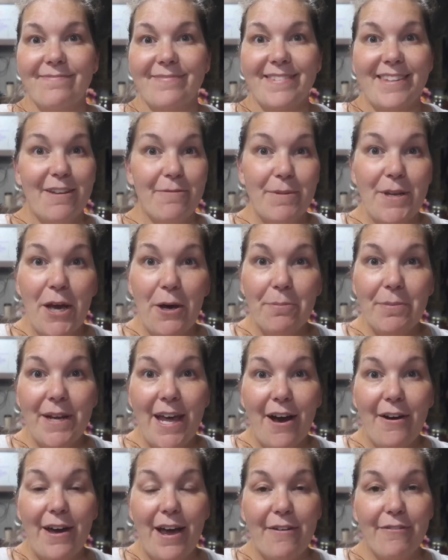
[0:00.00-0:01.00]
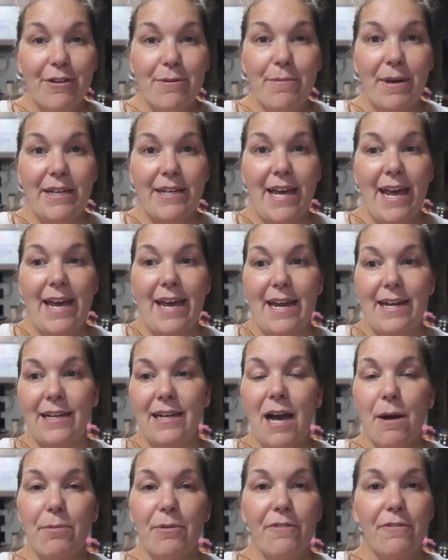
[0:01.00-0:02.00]
They've been helping out every Monday, and a
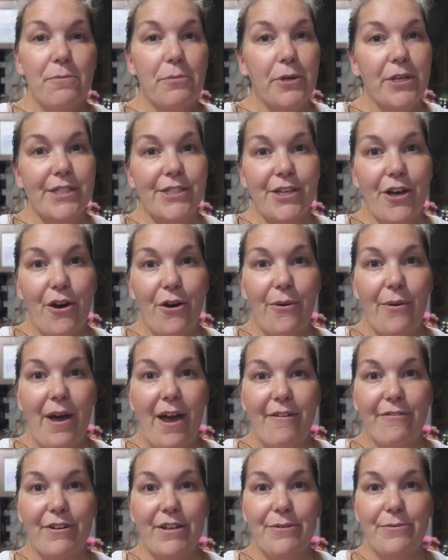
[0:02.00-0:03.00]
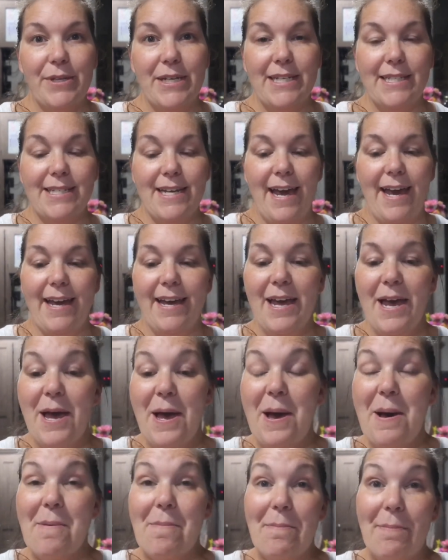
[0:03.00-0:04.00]
couple of the boys go every weekday.
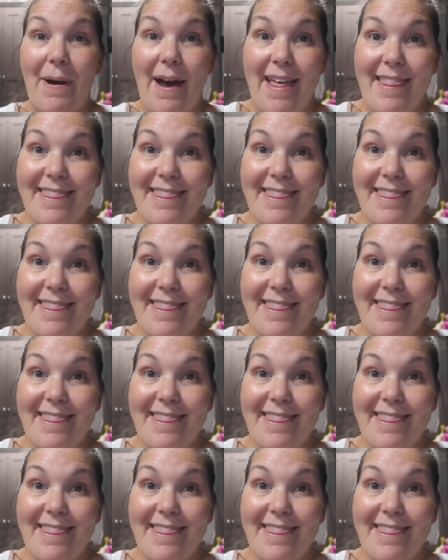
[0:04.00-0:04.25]
But